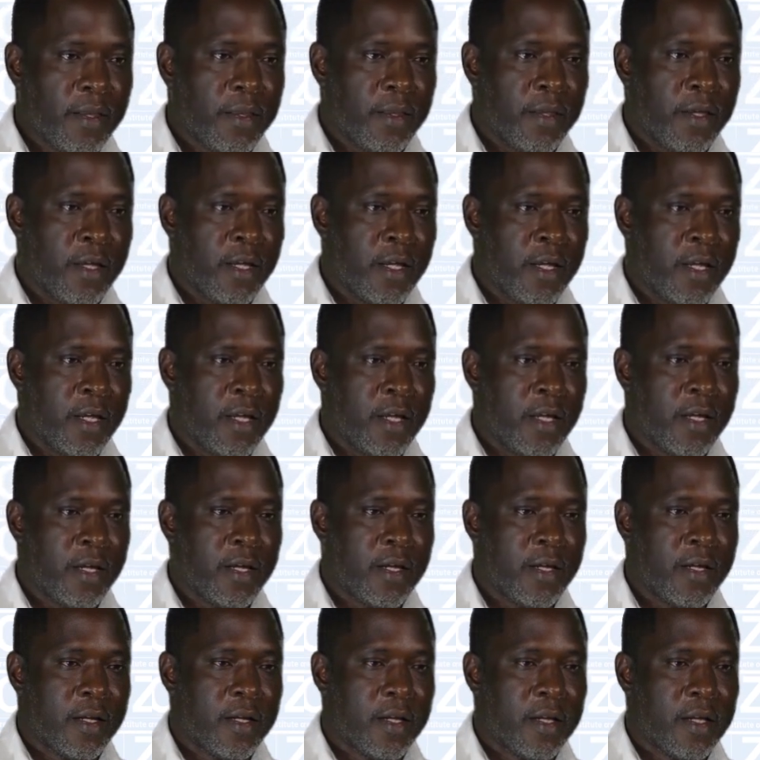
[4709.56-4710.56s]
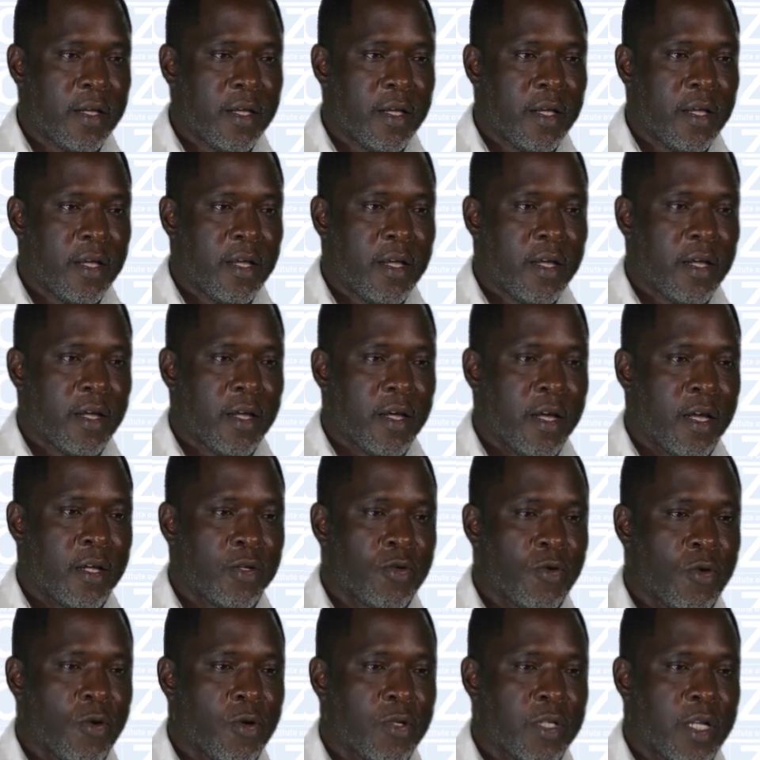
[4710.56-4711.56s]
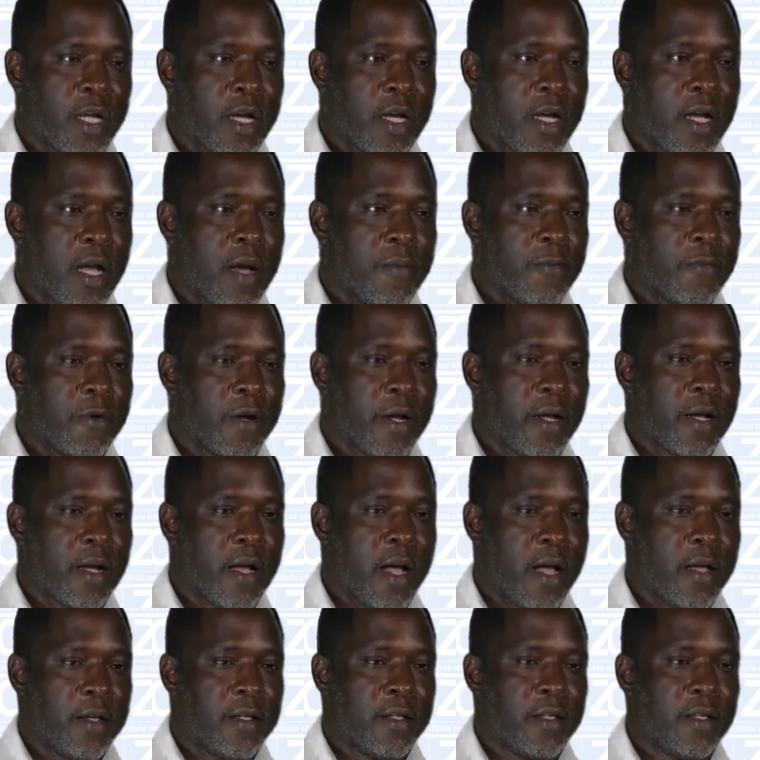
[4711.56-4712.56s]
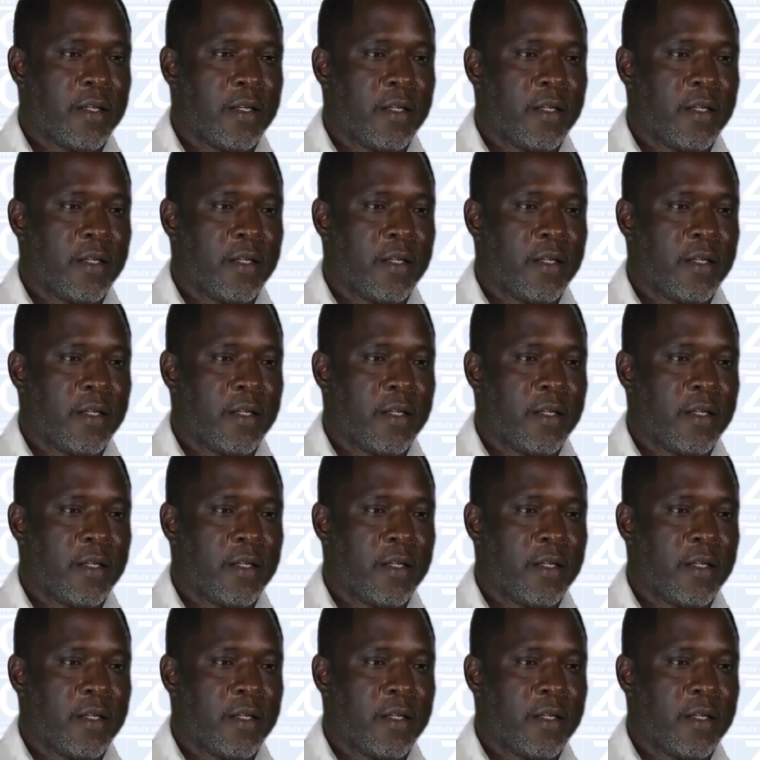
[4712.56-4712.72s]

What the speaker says: the Toyota Camry car,